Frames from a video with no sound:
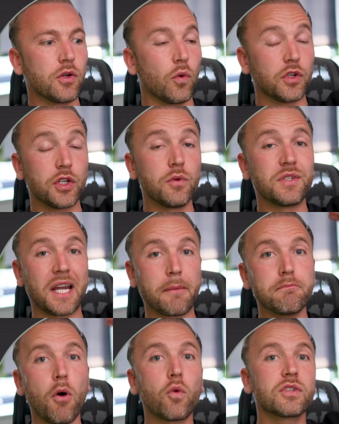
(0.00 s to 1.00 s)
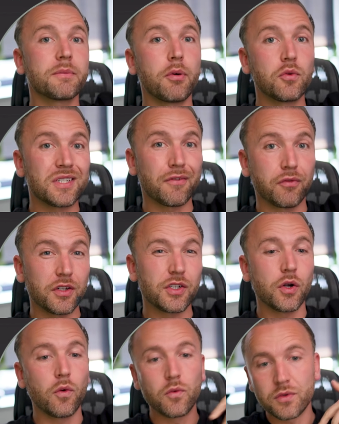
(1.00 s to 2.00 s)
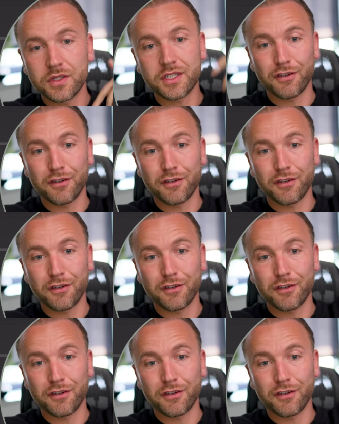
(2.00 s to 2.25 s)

or using multiple different tools